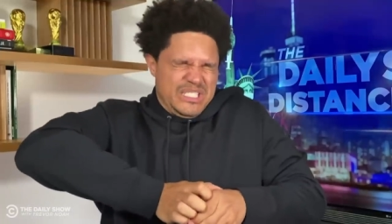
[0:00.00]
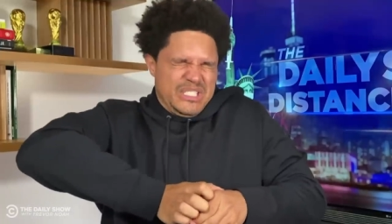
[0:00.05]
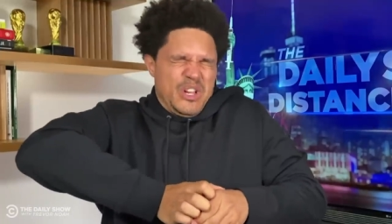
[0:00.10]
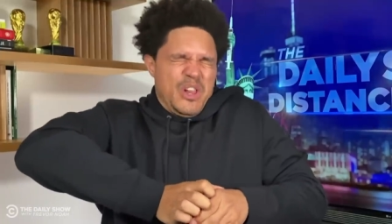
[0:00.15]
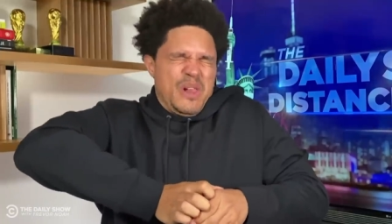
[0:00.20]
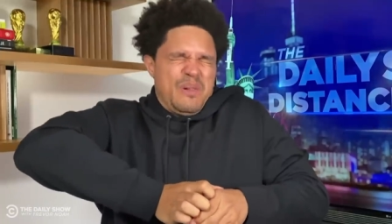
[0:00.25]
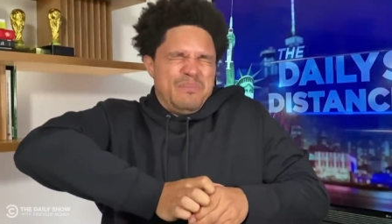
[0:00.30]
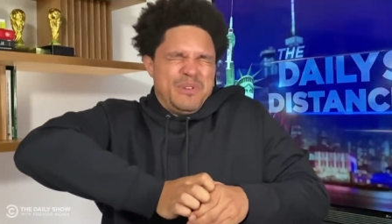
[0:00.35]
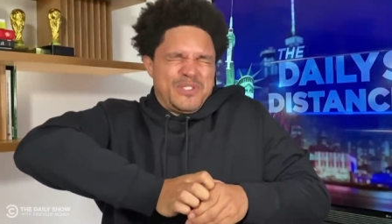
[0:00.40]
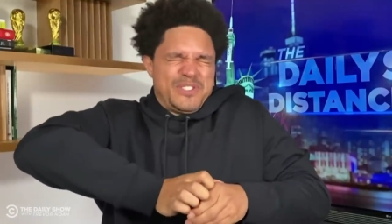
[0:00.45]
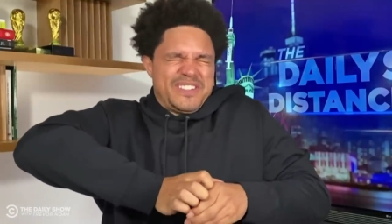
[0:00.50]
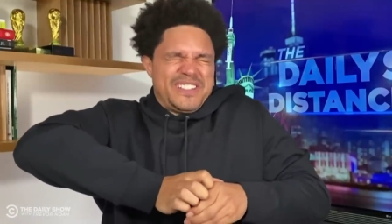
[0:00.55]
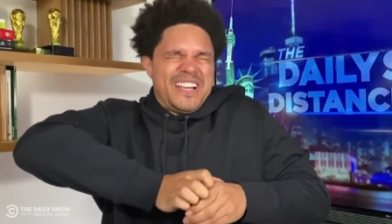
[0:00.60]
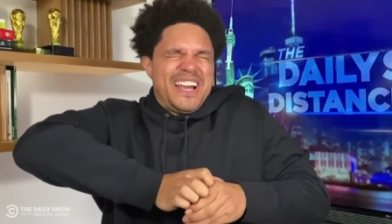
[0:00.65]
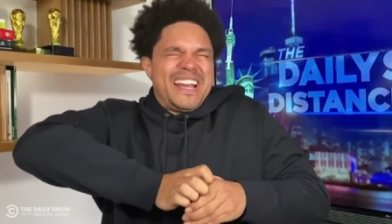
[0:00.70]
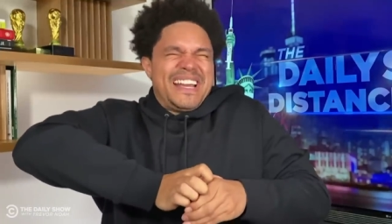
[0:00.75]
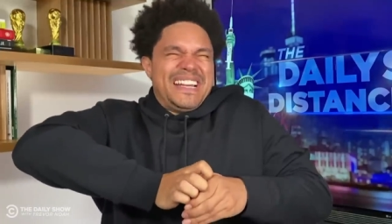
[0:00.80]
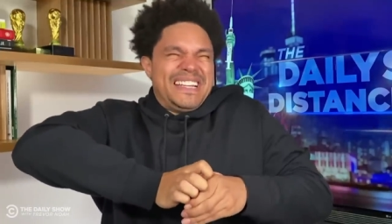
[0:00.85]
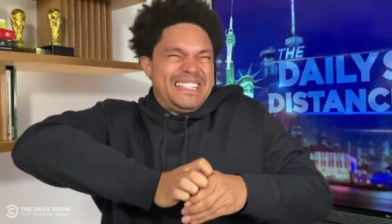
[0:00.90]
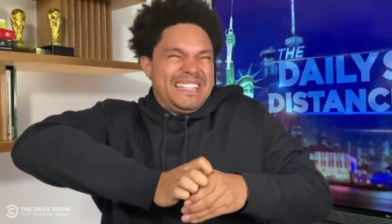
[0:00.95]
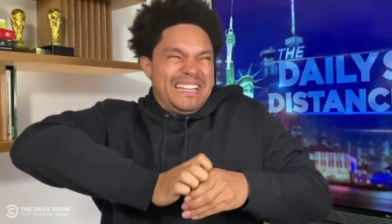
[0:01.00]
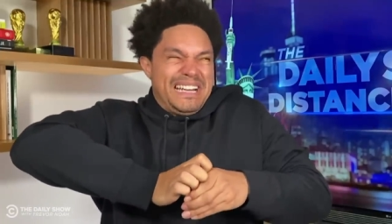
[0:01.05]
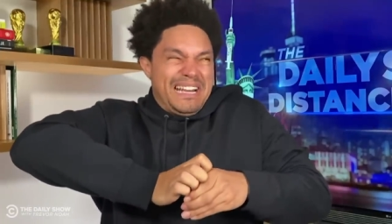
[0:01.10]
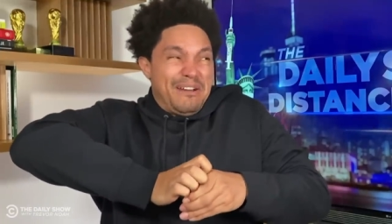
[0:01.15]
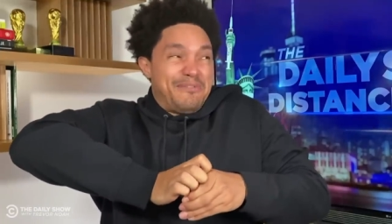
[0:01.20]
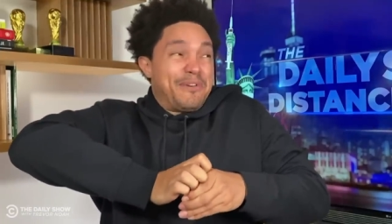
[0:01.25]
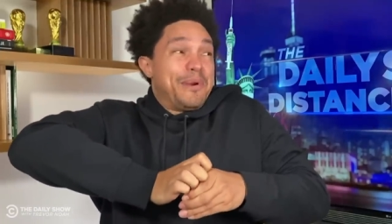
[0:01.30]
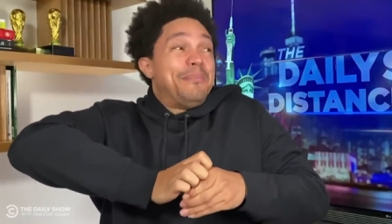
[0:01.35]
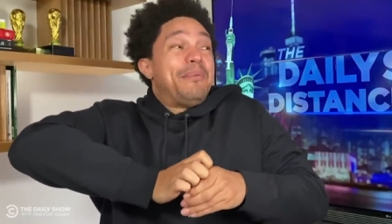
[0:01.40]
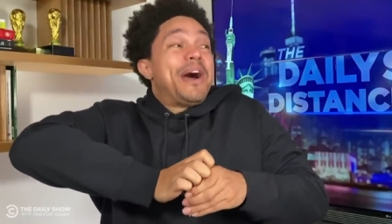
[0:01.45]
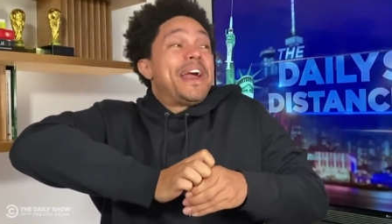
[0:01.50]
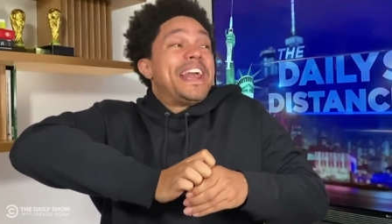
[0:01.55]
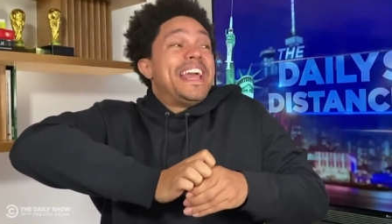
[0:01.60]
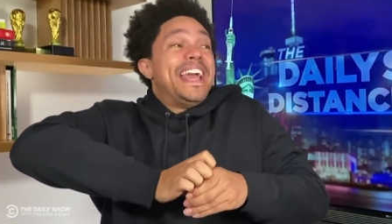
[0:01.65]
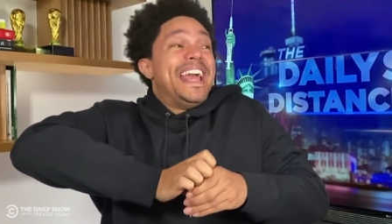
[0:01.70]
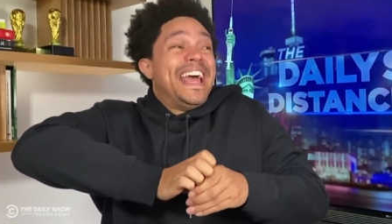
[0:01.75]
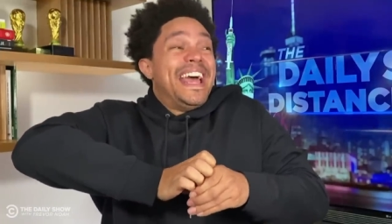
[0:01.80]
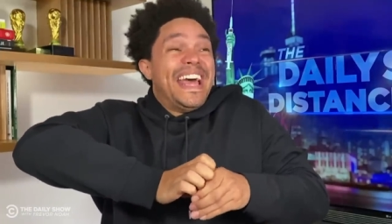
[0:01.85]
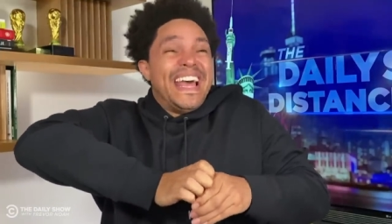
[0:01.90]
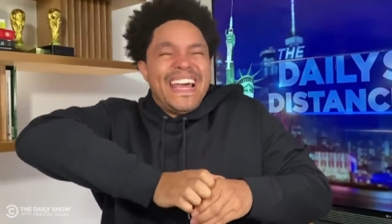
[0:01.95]
Almost got it,
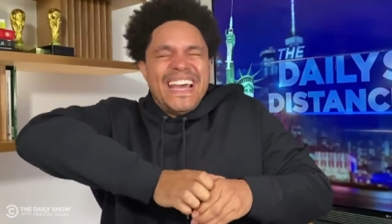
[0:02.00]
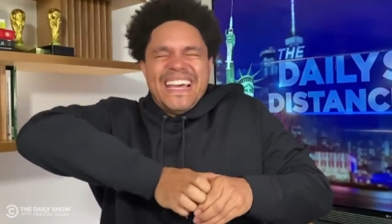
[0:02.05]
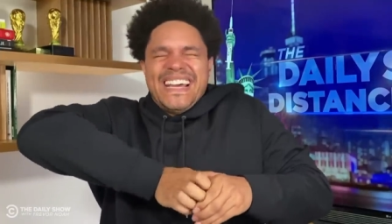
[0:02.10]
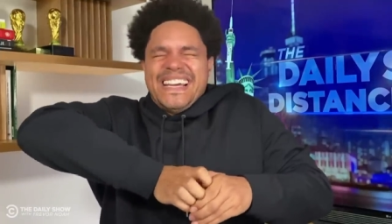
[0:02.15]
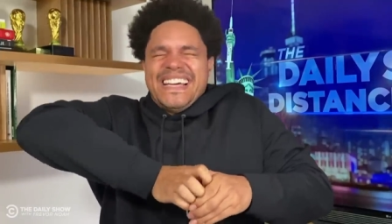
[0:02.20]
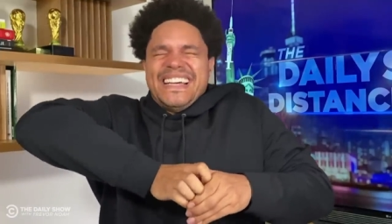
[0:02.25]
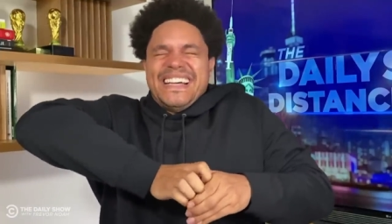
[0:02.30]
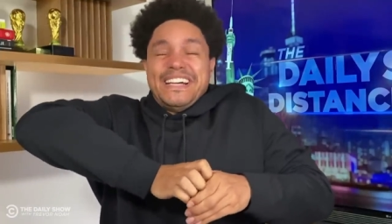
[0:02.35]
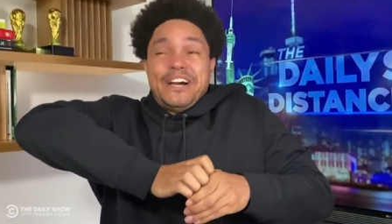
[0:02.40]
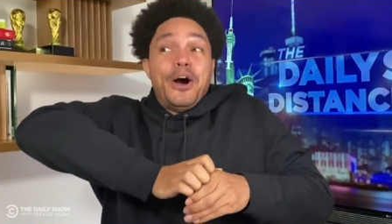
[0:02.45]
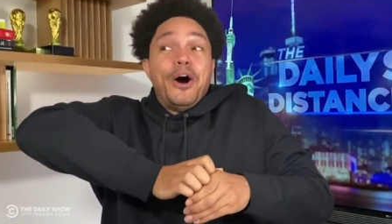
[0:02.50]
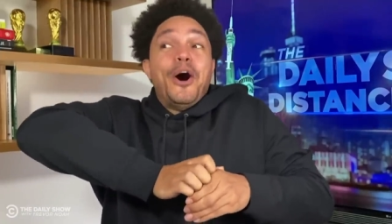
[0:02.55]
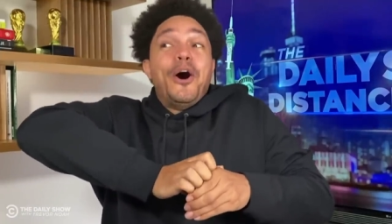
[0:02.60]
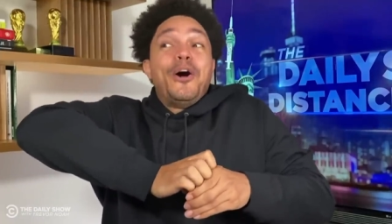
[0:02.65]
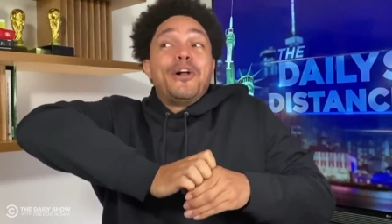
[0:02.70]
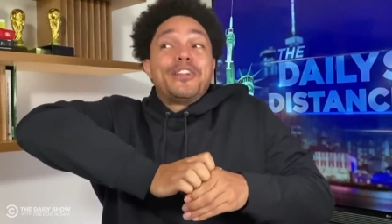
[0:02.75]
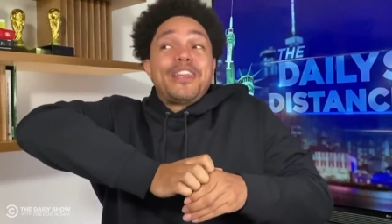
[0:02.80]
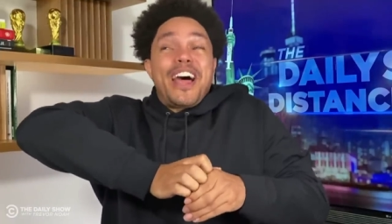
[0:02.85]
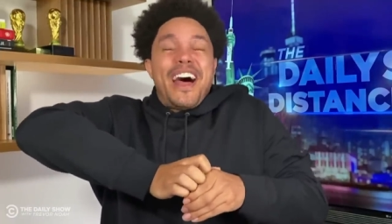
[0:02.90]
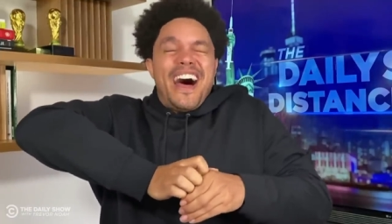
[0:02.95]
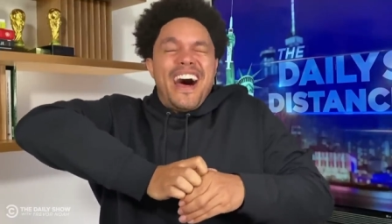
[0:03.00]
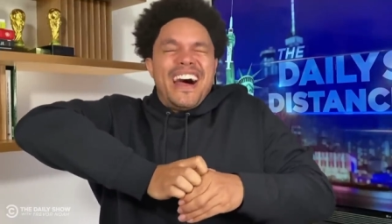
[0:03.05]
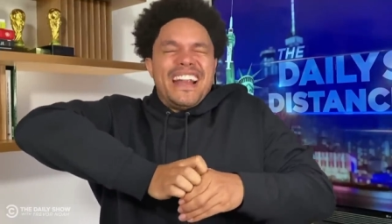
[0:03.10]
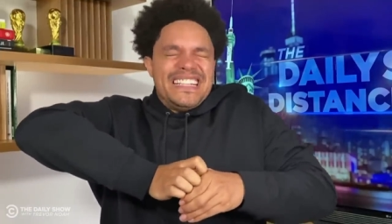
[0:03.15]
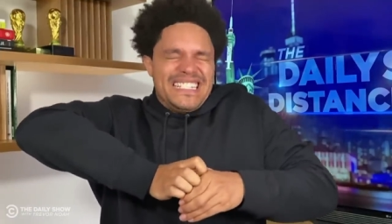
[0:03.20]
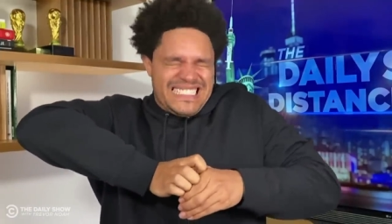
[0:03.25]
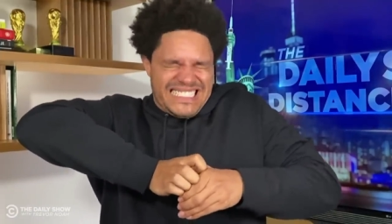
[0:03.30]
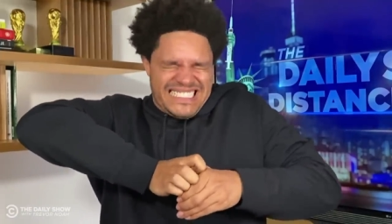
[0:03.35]
everybody. Hold on.